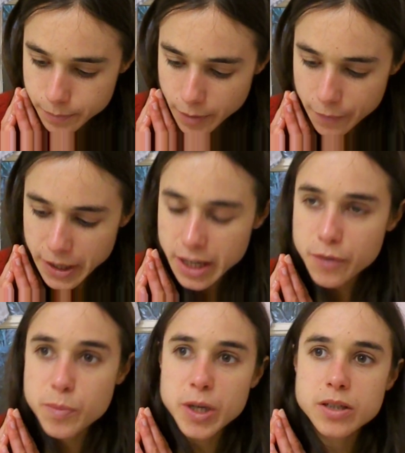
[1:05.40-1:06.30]
I think the
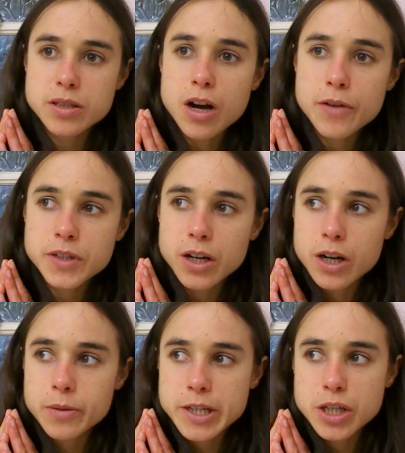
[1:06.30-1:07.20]
other books after
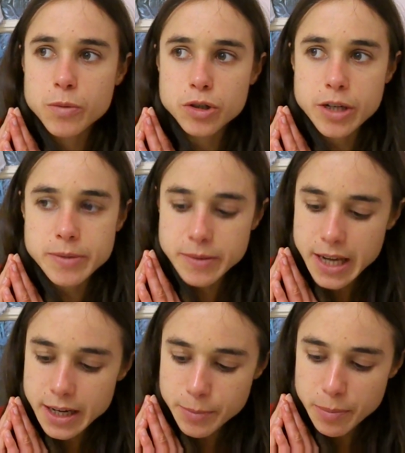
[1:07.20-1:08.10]
Galina Witching and Wardrobe seem to
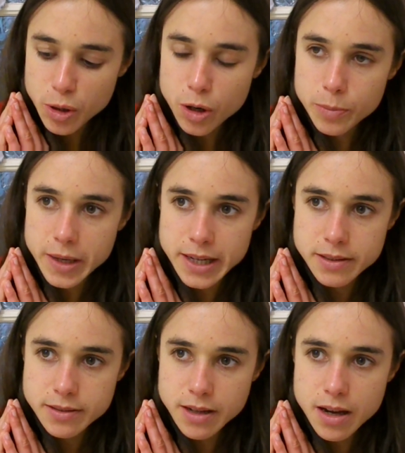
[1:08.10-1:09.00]
get a little bit more
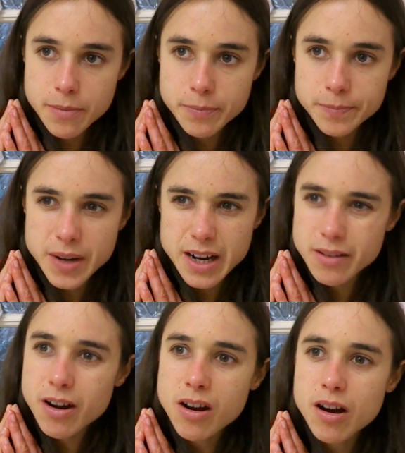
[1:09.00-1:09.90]
complex um, and
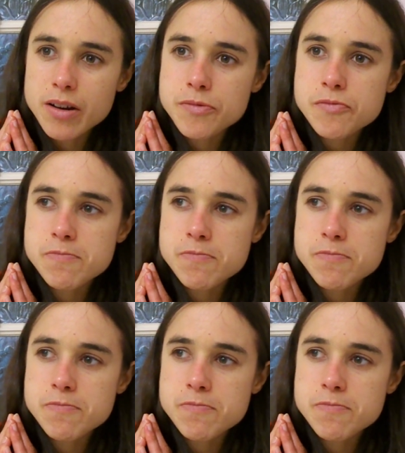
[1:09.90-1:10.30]
I kind of